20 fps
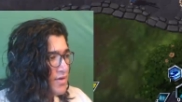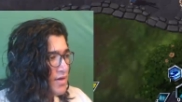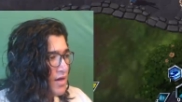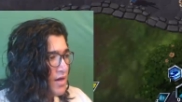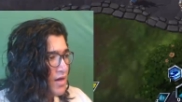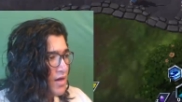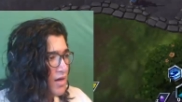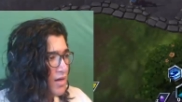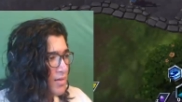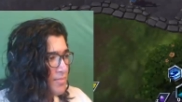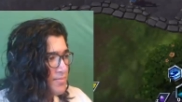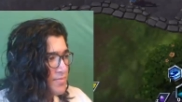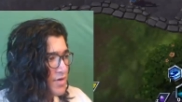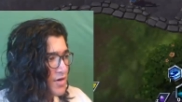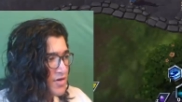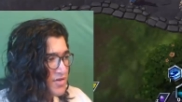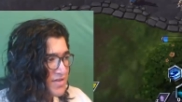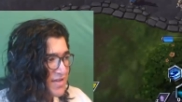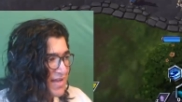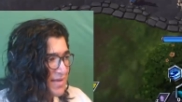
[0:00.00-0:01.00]

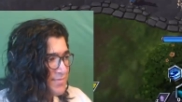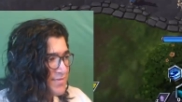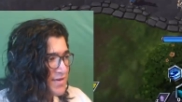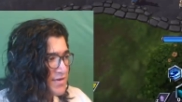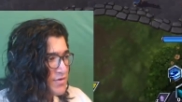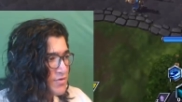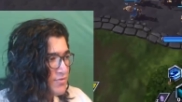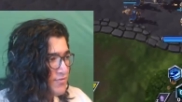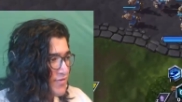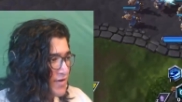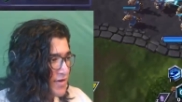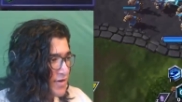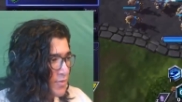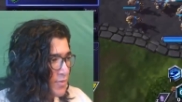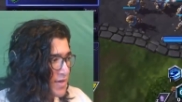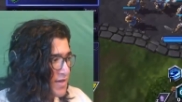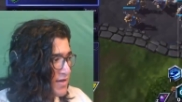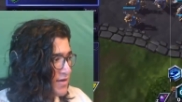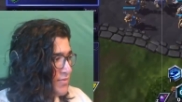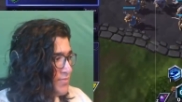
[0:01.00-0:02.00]
Early game Zeratul, very
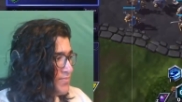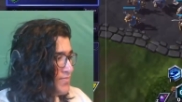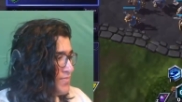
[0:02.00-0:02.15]
weak.